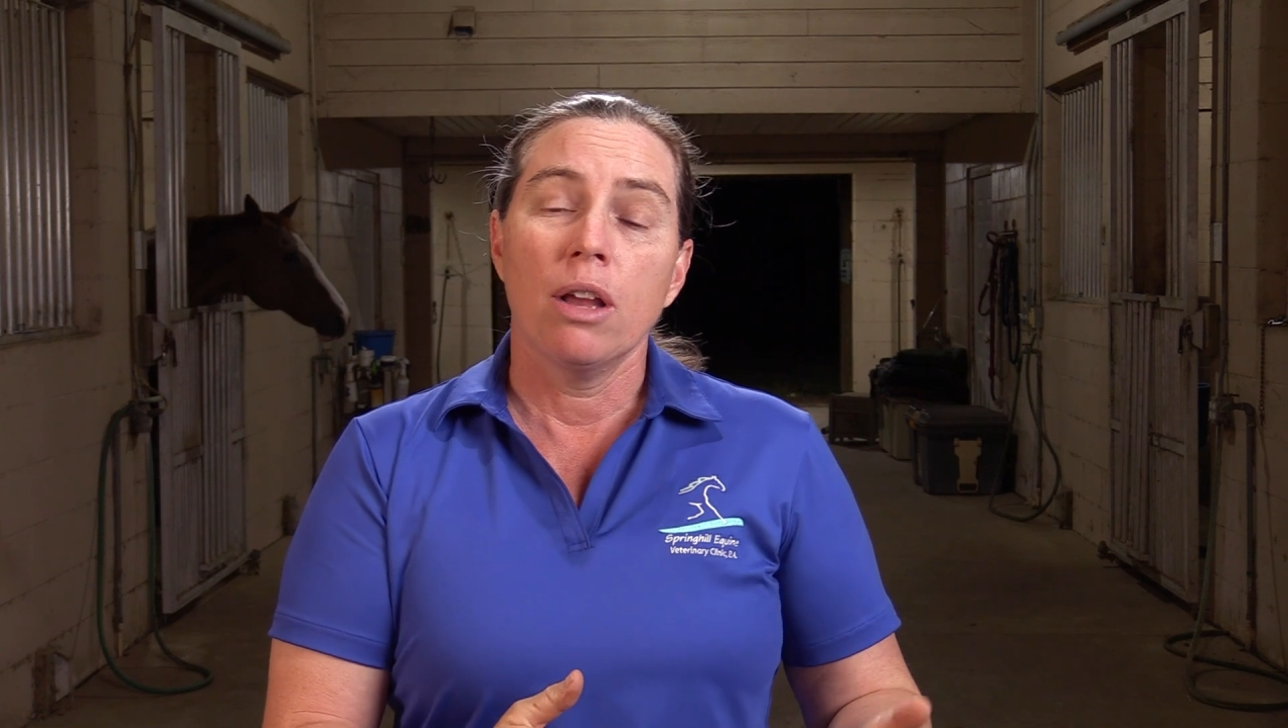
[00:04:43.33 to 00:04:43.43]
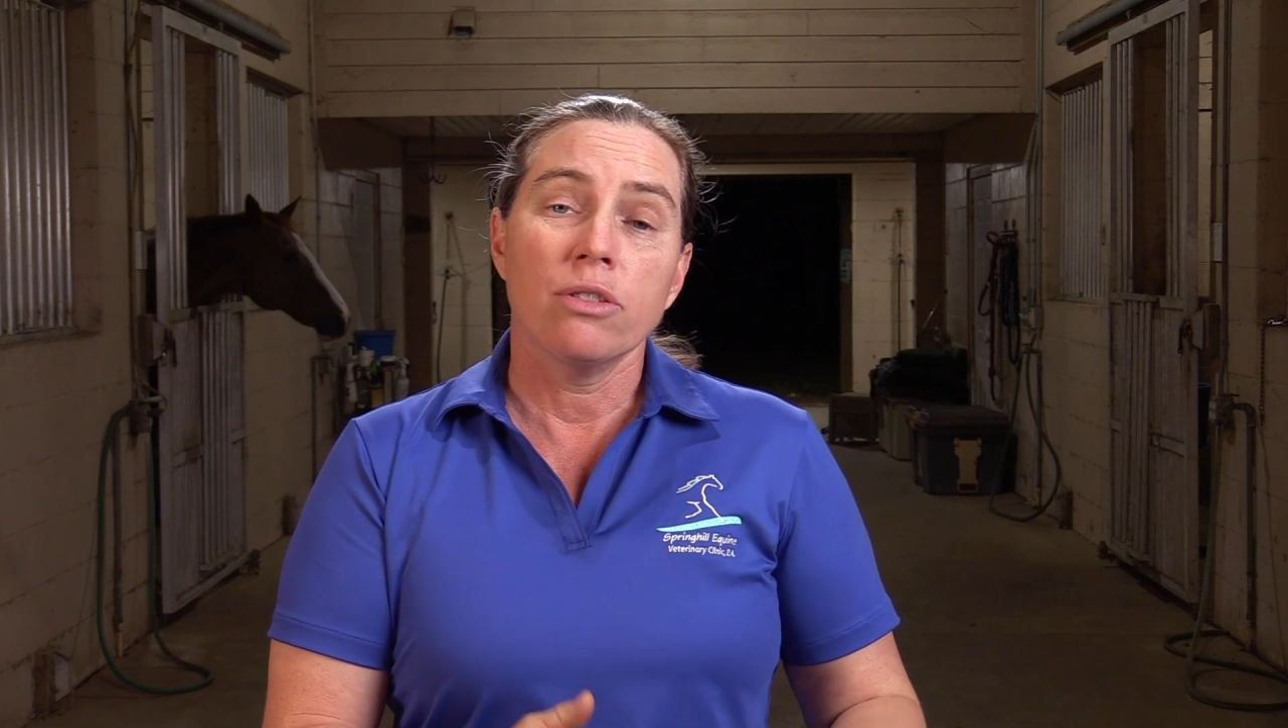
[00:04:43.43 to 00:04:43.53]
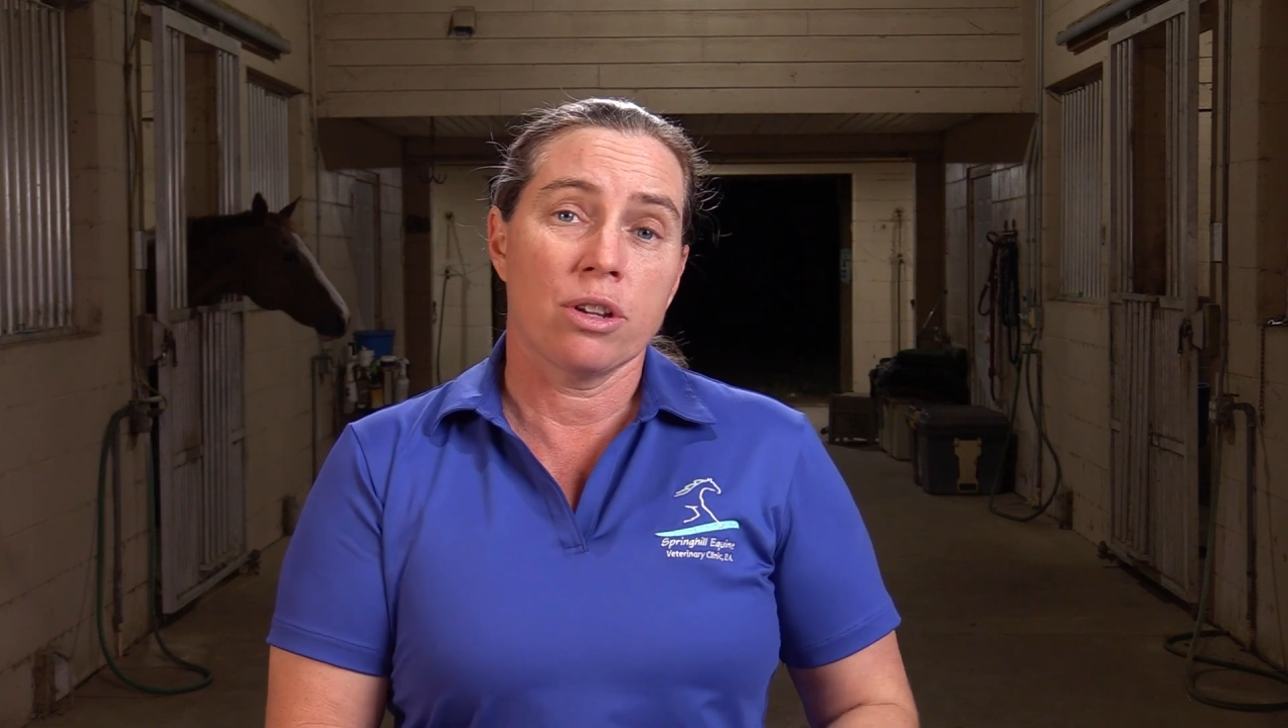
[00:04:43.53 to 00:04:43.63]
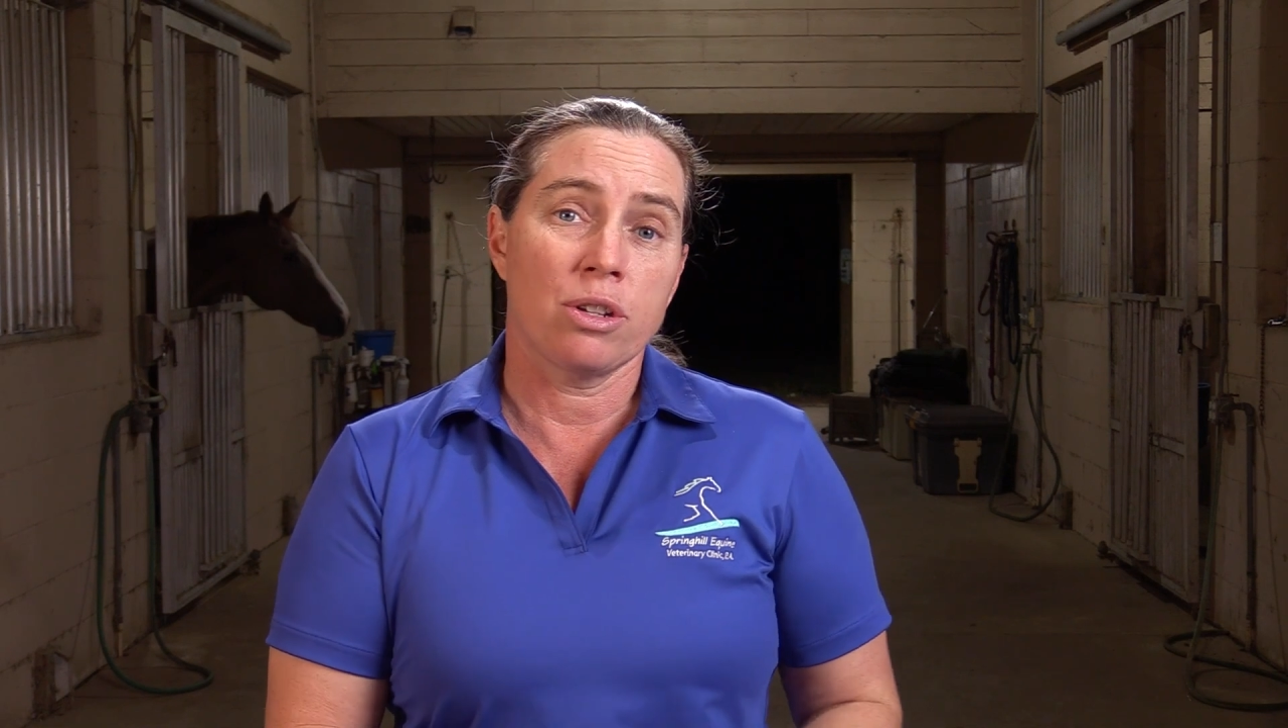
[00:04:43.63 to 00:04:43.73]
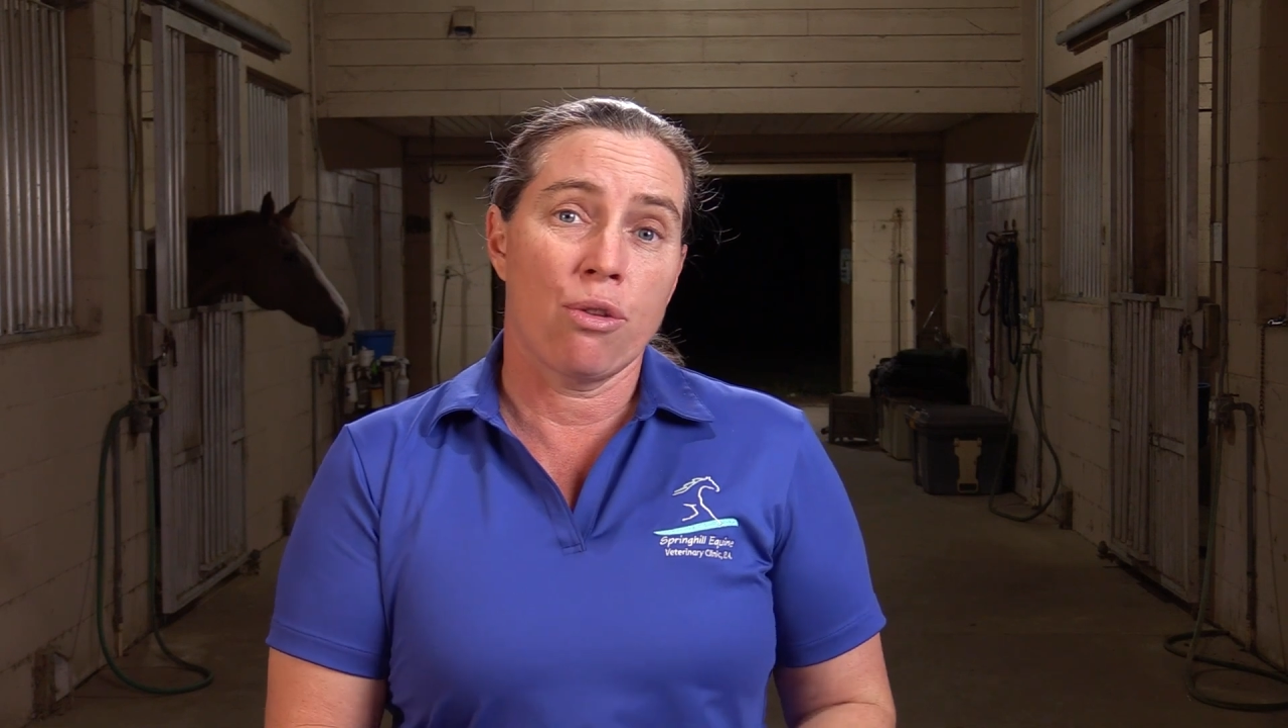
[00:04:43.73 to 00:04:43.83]

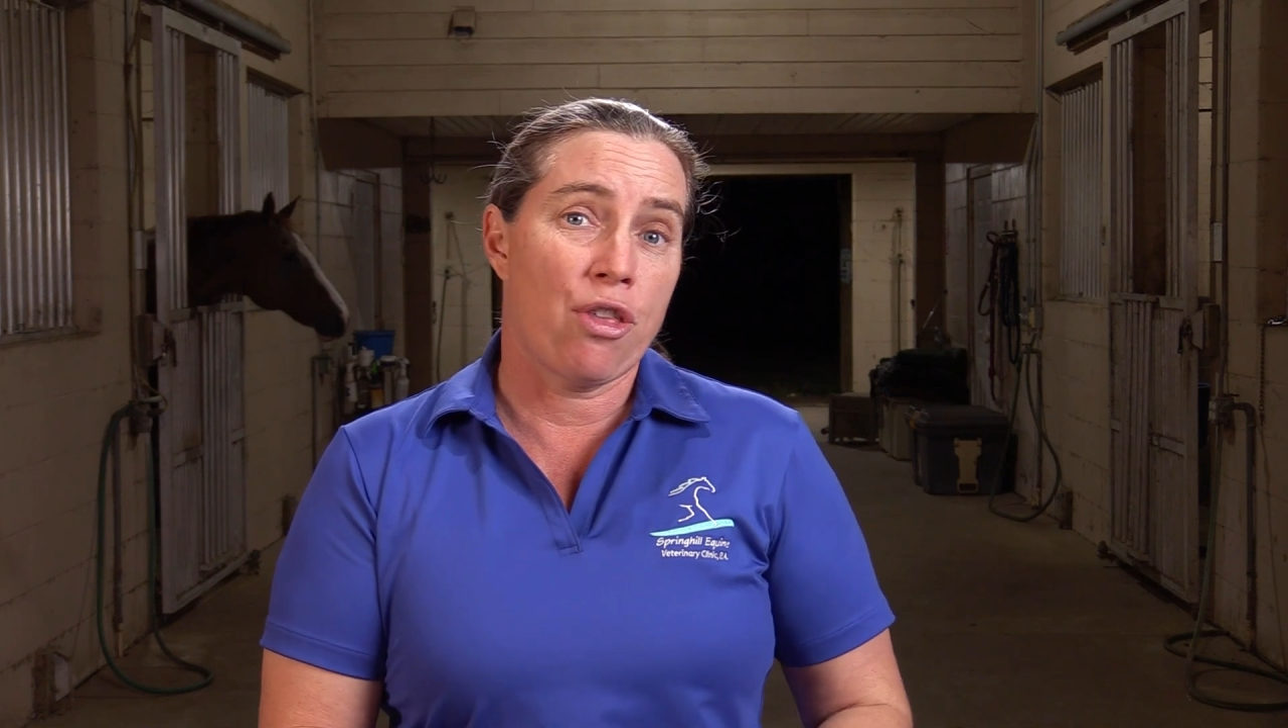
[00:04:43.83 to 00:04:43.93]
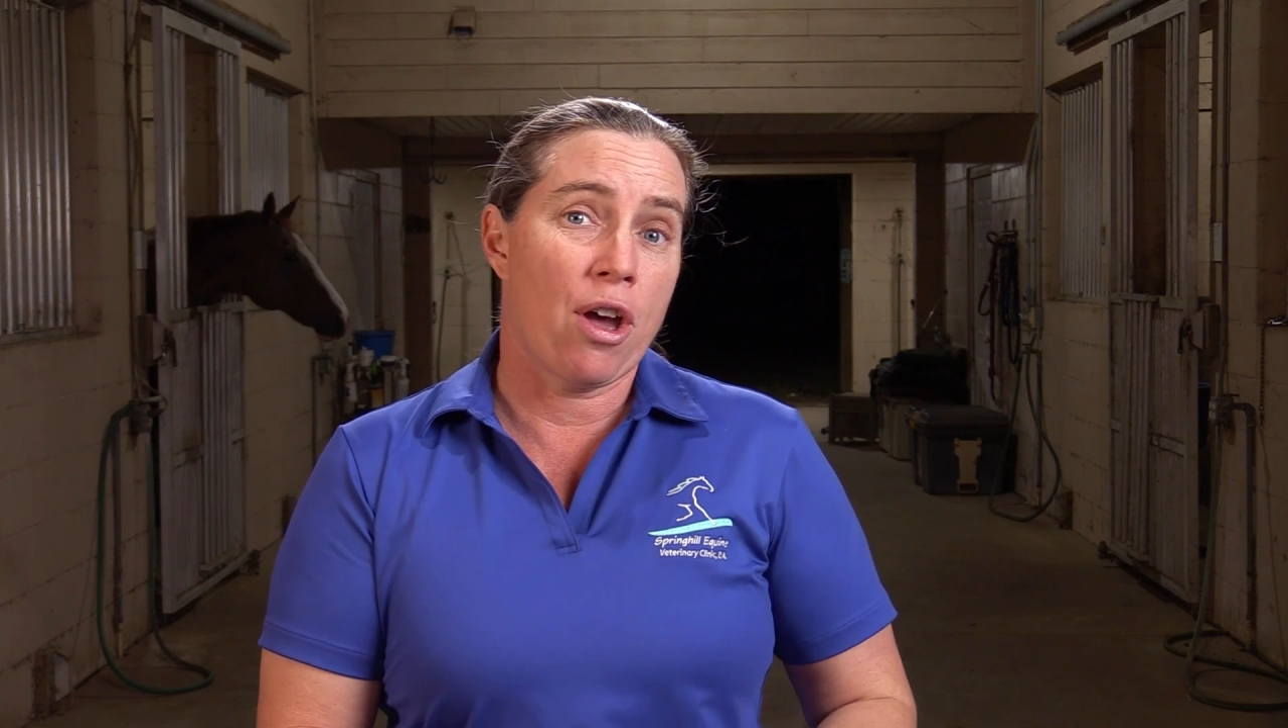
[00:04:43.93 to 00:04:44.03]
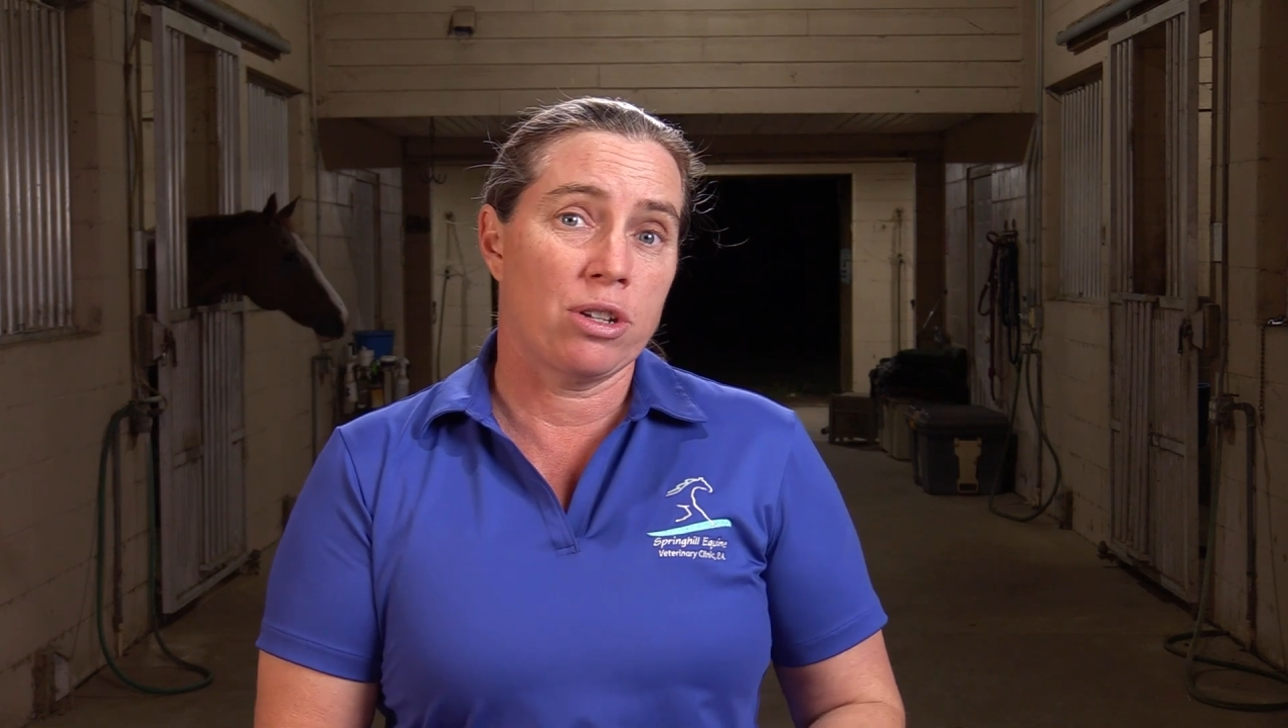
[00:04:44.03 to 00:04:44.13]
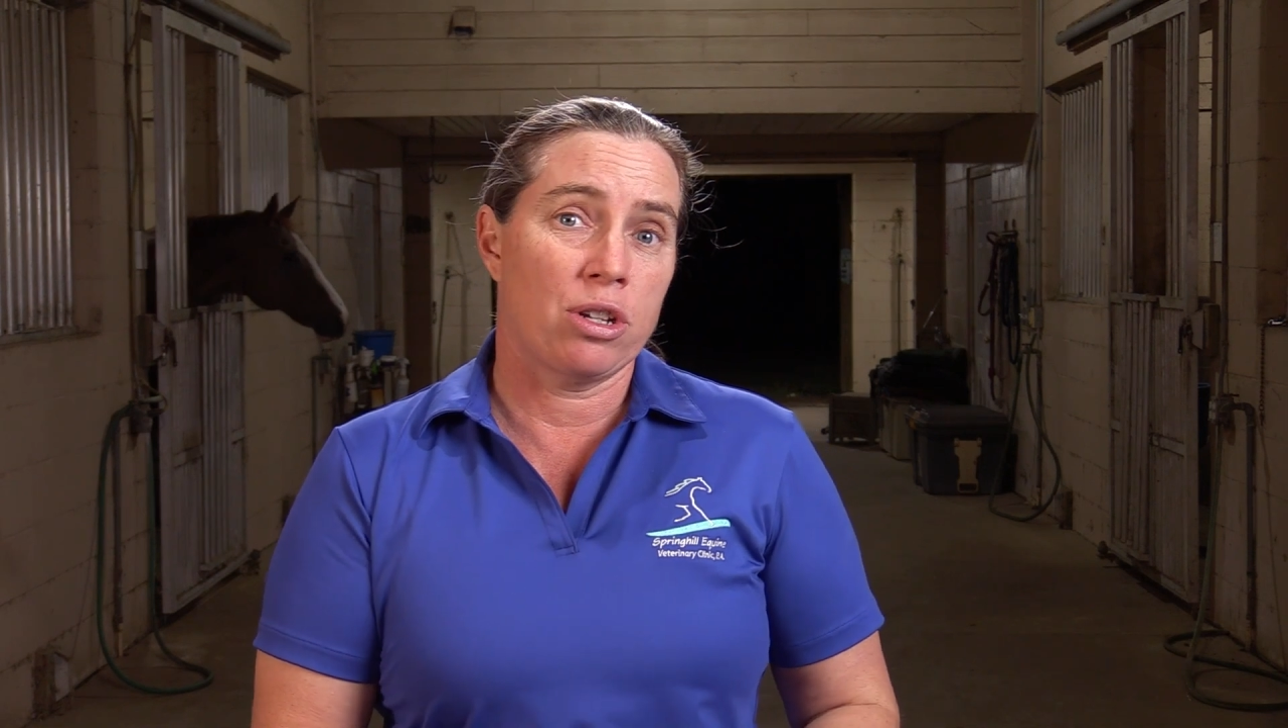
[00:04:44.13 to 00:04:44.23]
It's also thought